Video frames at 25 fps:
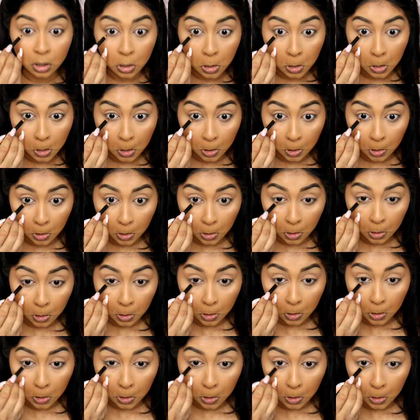
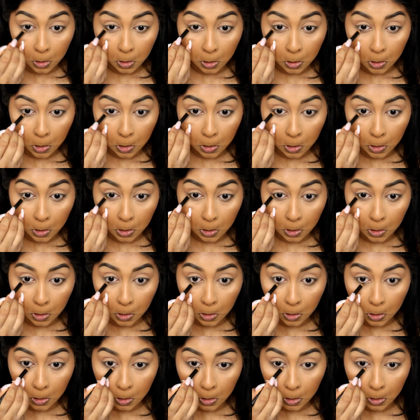
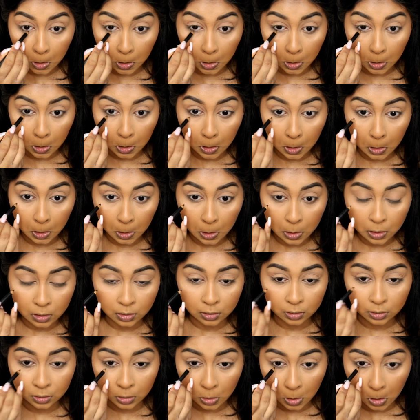
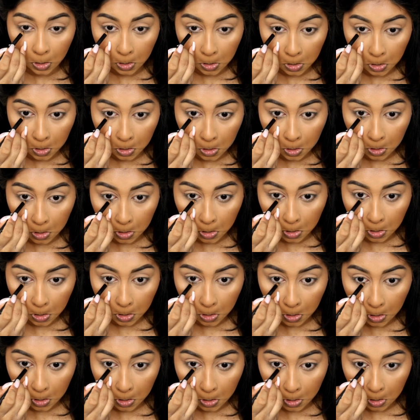
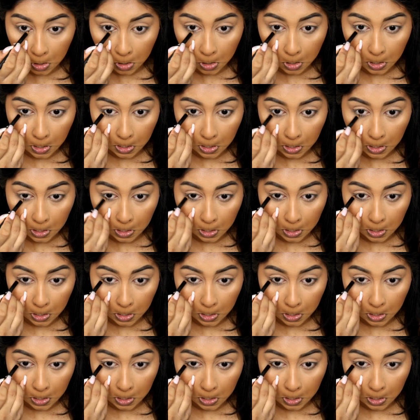(silence)